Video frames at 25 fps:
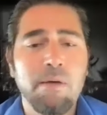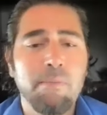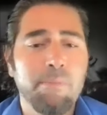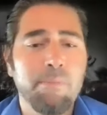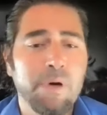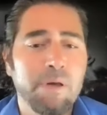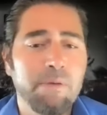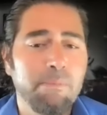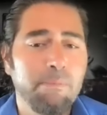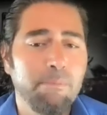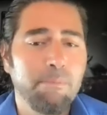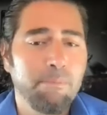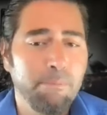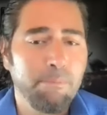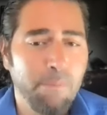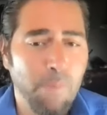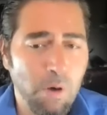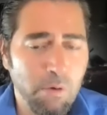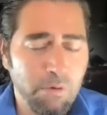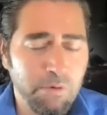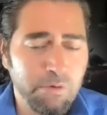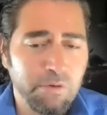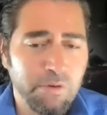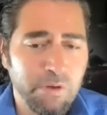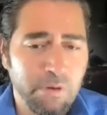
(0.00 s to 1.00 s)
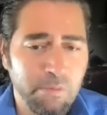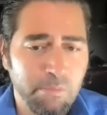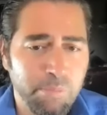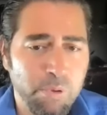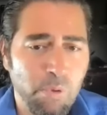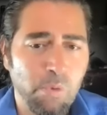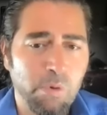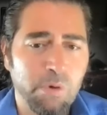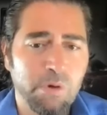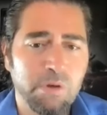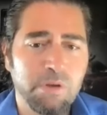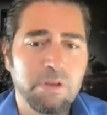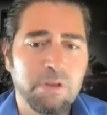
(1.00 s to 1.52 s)
But mm-hmm. most
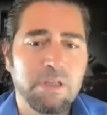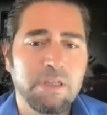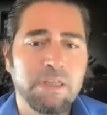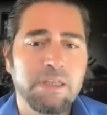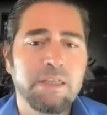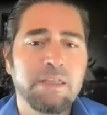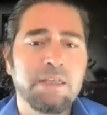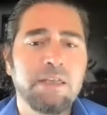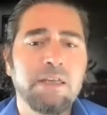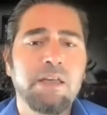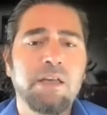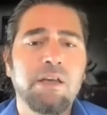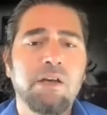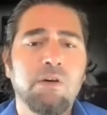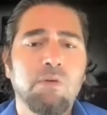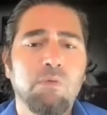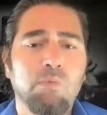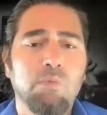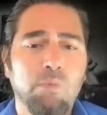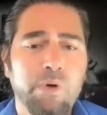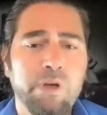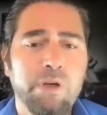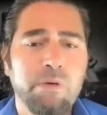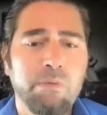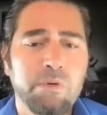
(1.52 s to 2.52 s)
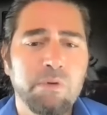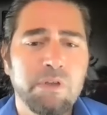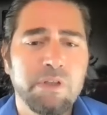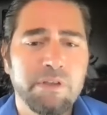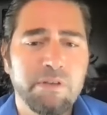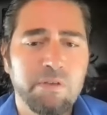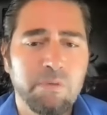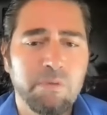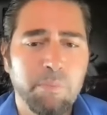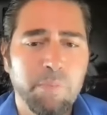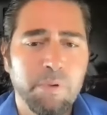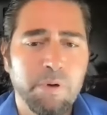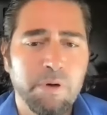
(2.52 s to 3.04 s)
importantly, we will
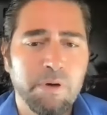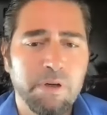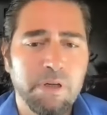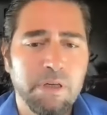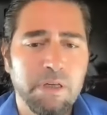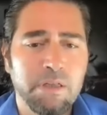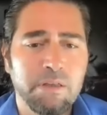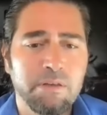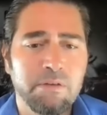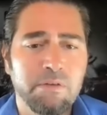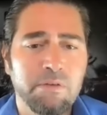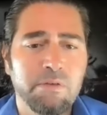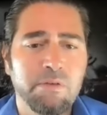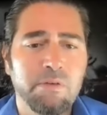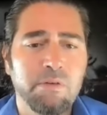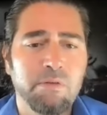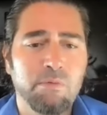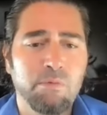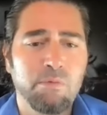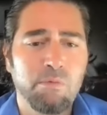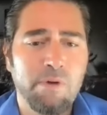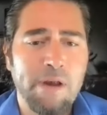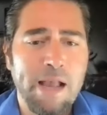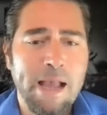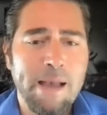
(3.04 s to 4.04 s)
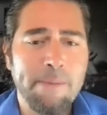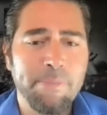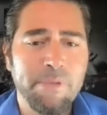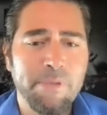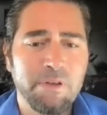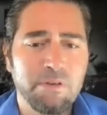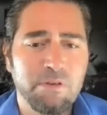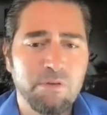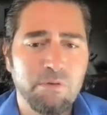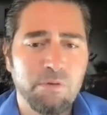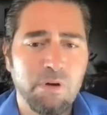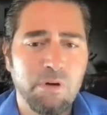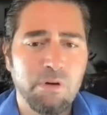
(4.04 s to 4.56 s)
experience
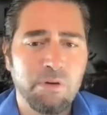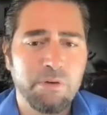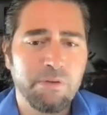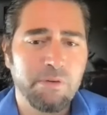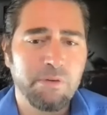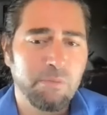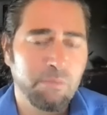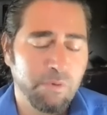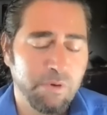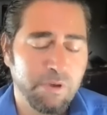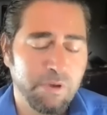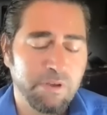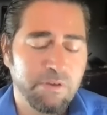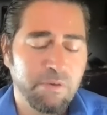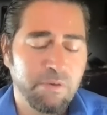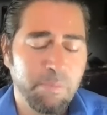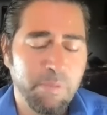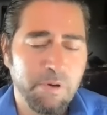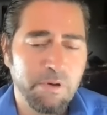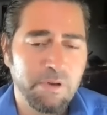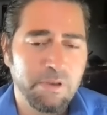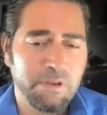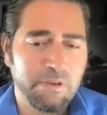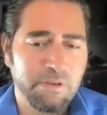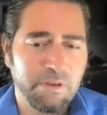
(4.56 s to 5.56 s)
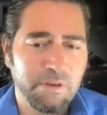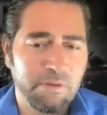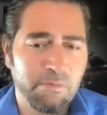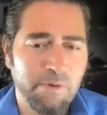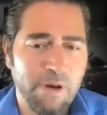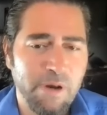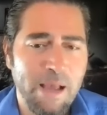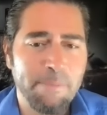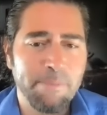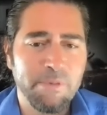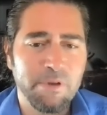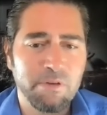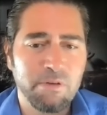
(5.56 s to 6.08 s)
rapid growth, and we're experiencing
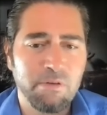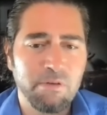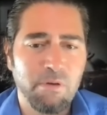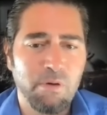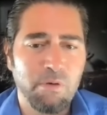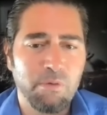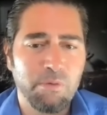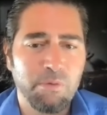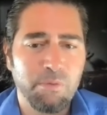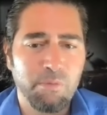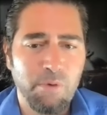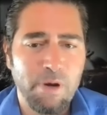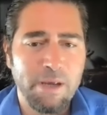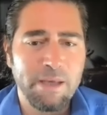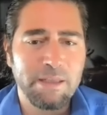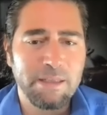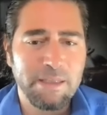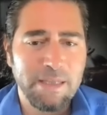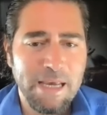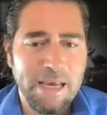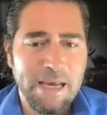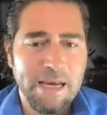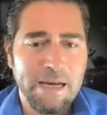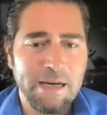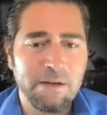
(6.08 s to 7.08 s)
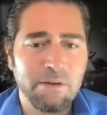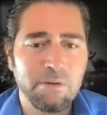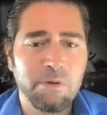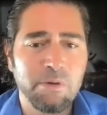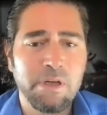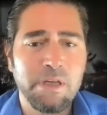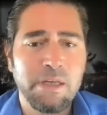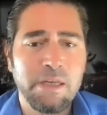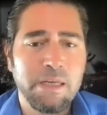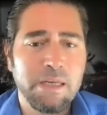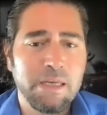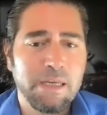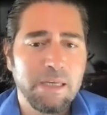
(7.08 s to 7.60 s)
rapid growth right now
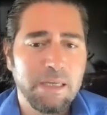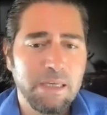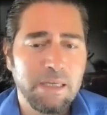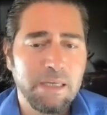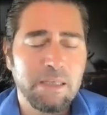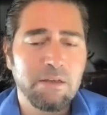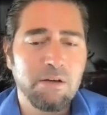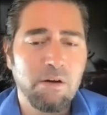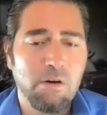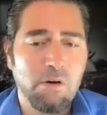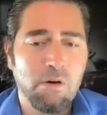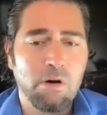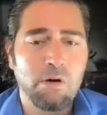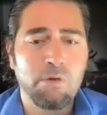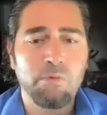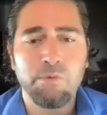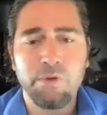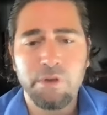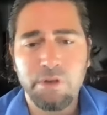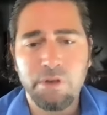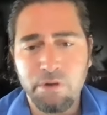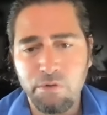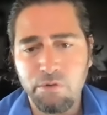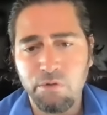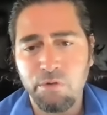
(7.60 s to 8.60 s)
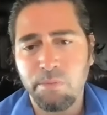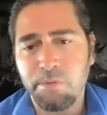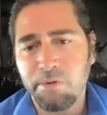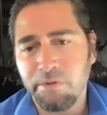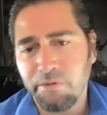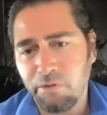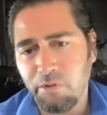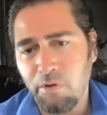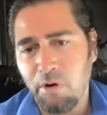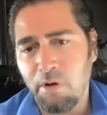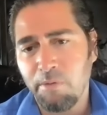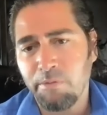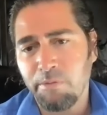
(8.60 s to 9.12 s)
in our renewable
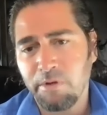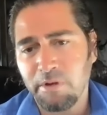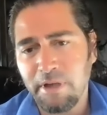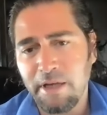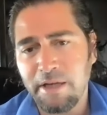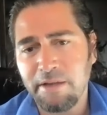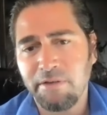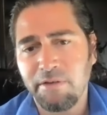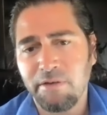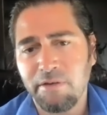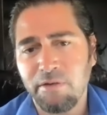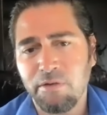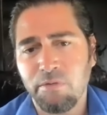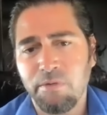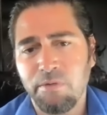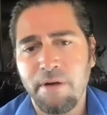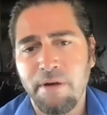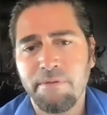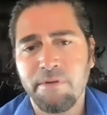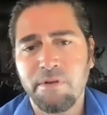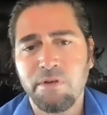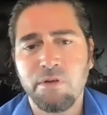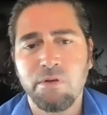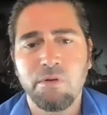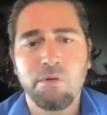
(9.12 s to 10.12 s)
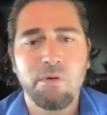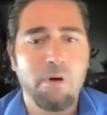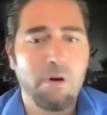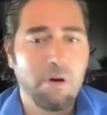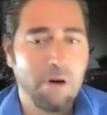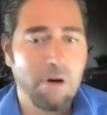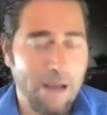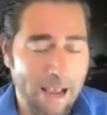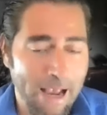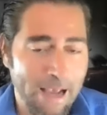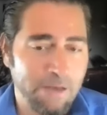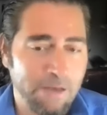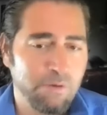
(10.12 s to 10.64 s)
software license revenue,
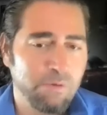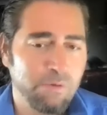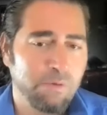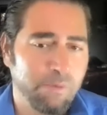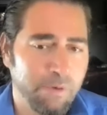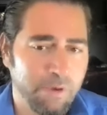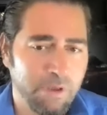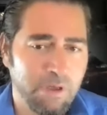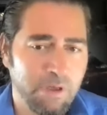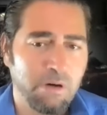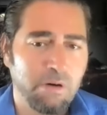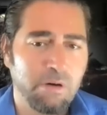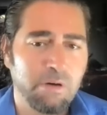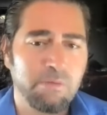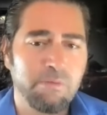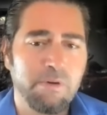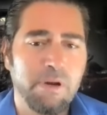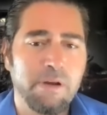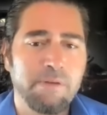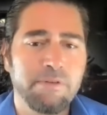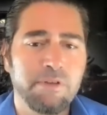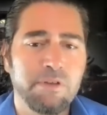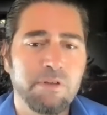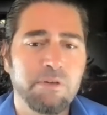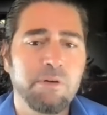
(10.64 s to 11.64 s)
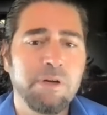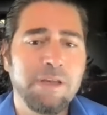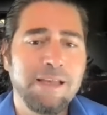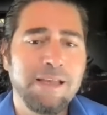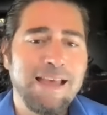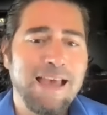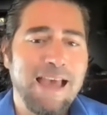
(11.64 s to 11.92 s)
our annual recurring revenue.